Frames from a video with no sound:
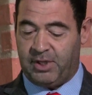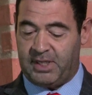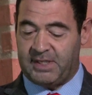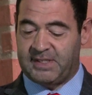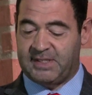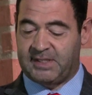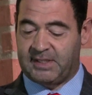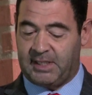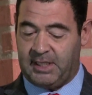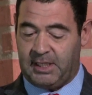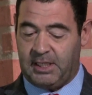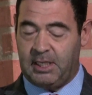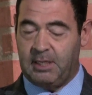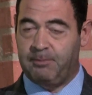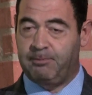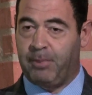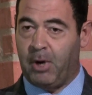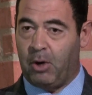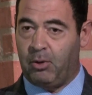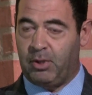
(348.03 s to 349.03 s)
their
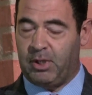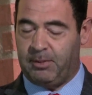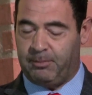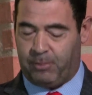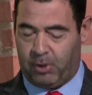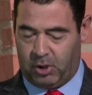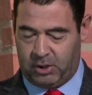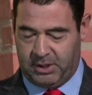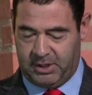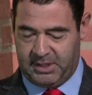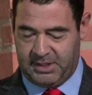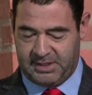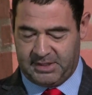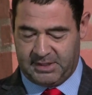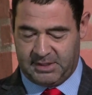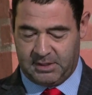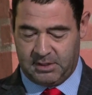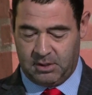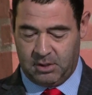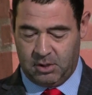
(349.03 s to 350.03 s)
skinny, bony
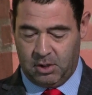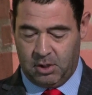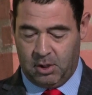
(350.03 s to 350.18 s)
bodies,